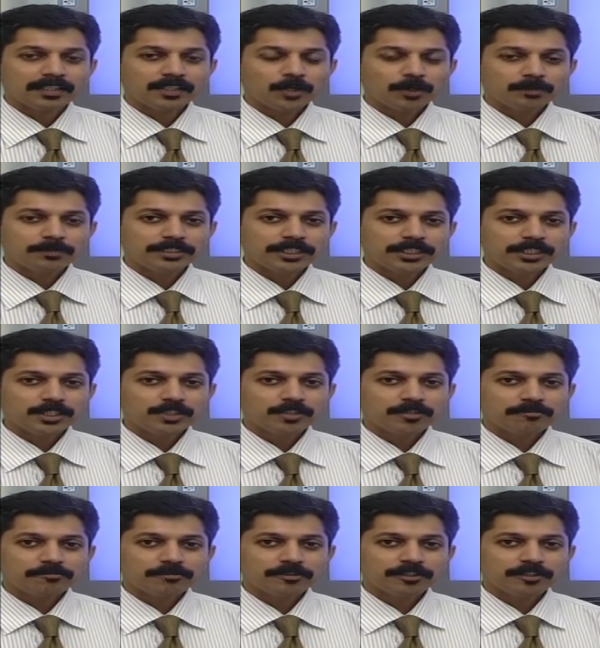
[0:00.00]
the objective
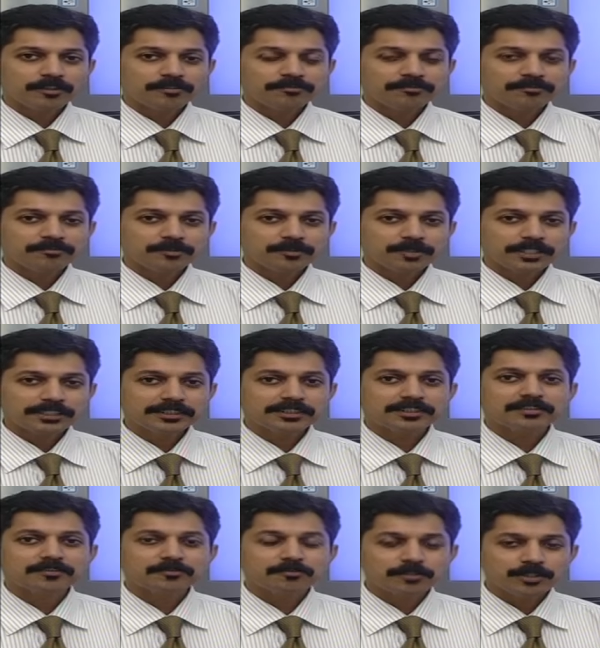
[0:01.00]
of one of
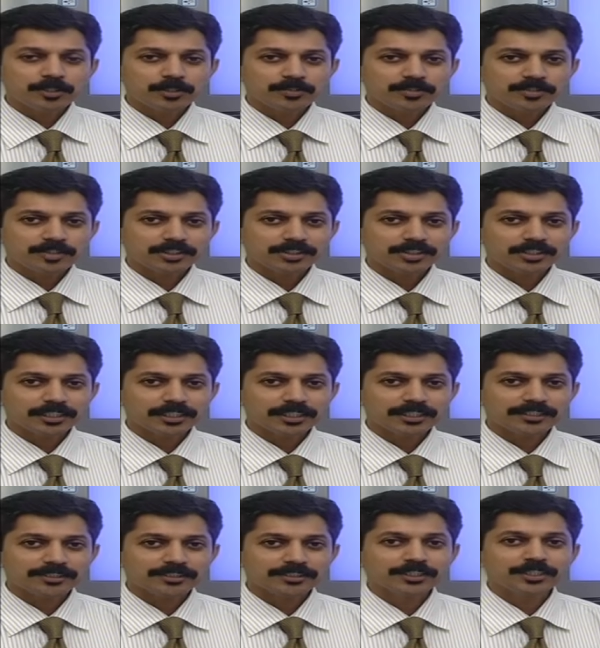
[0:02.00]
today's video session
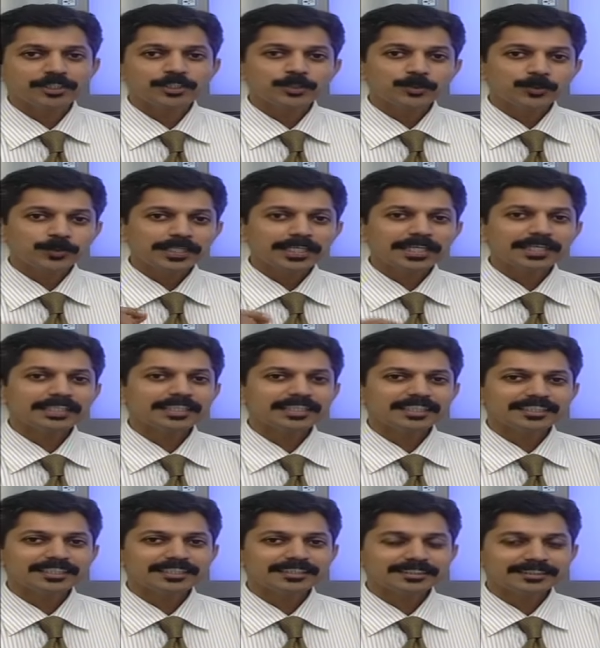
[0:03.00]
is to gain
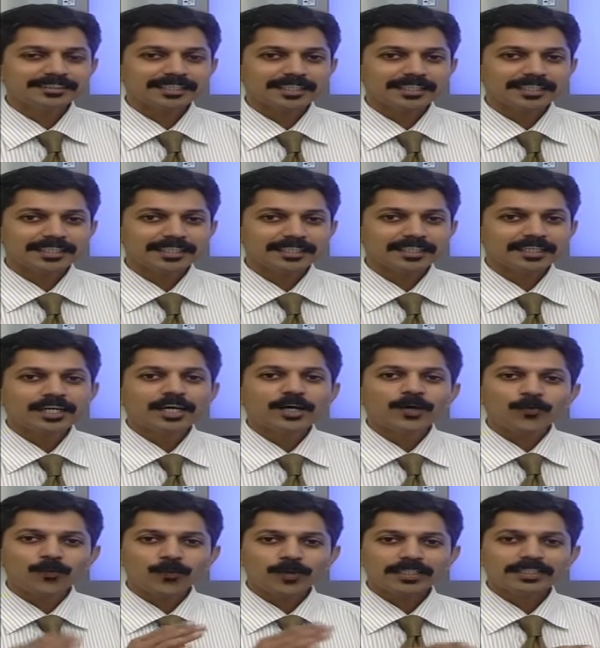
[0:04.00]
an understanding
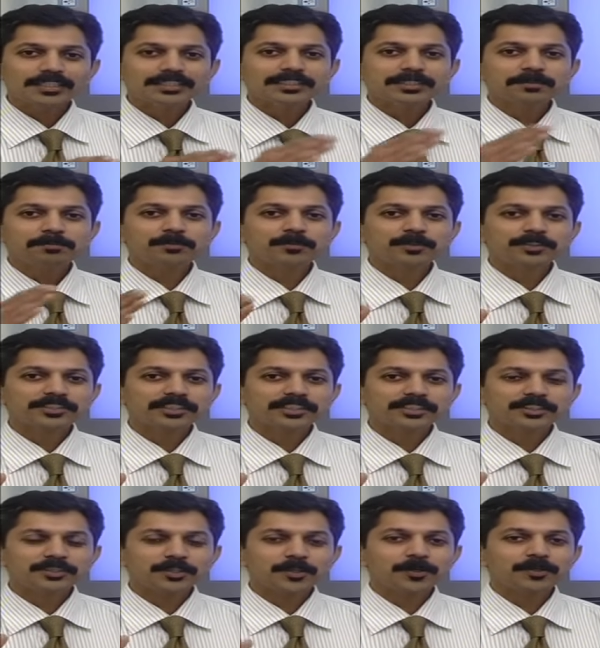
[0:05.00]
what is the
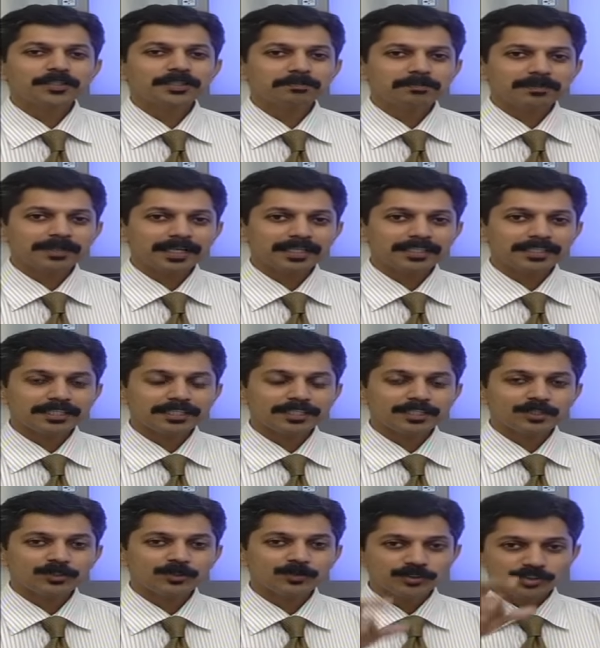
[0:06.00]
process or the
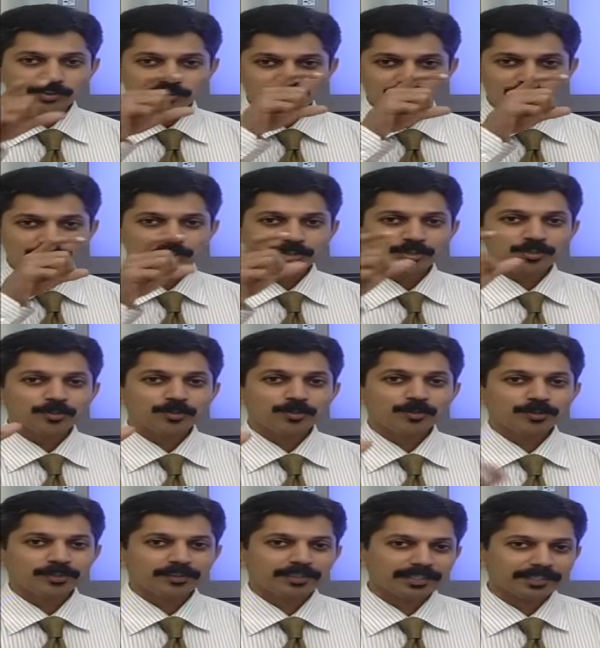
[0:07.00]
planning to structure your
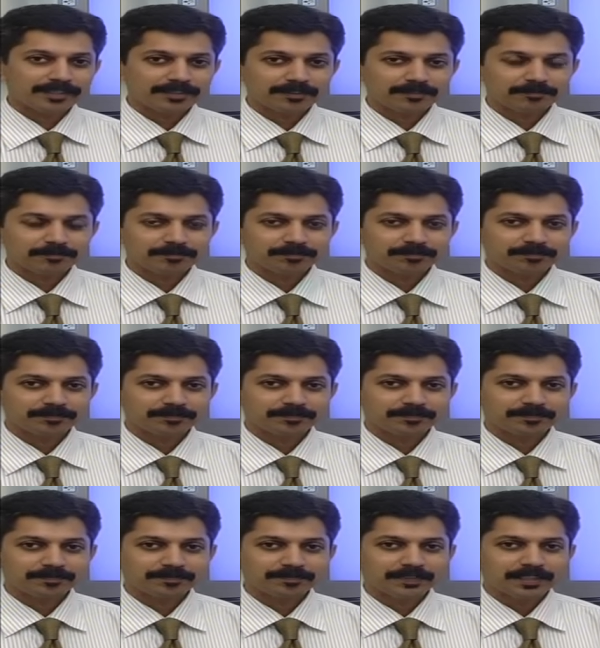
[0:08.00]
content.
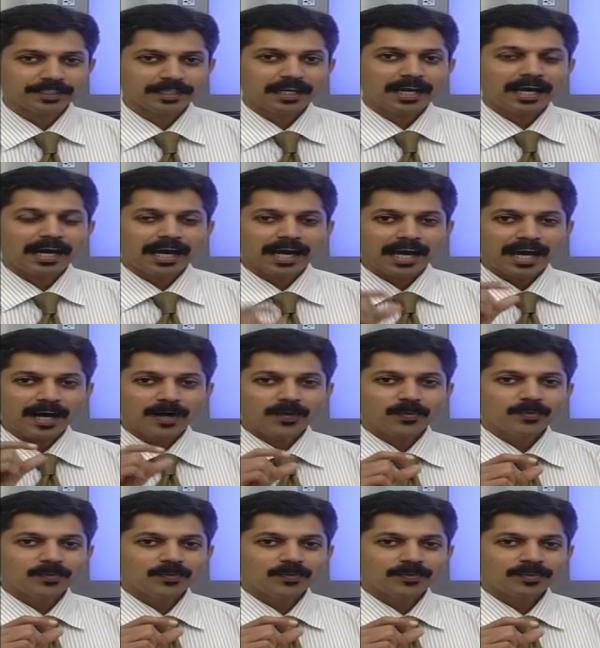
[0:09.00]

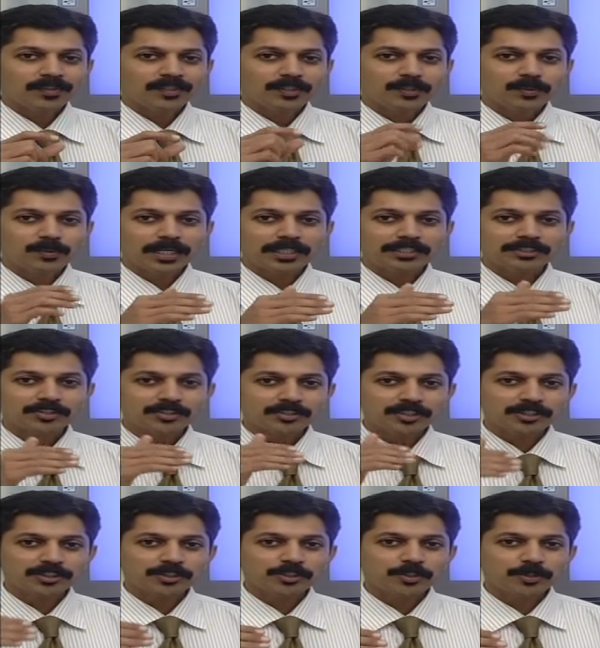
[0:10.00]
How you can
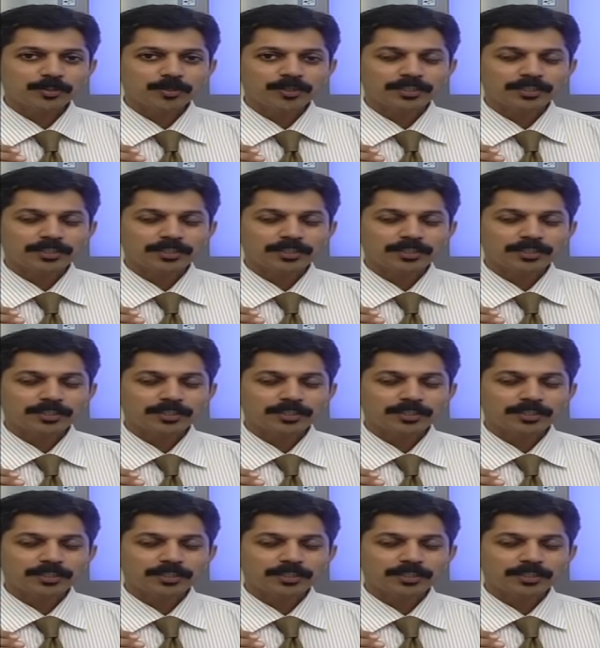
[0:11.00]
structure the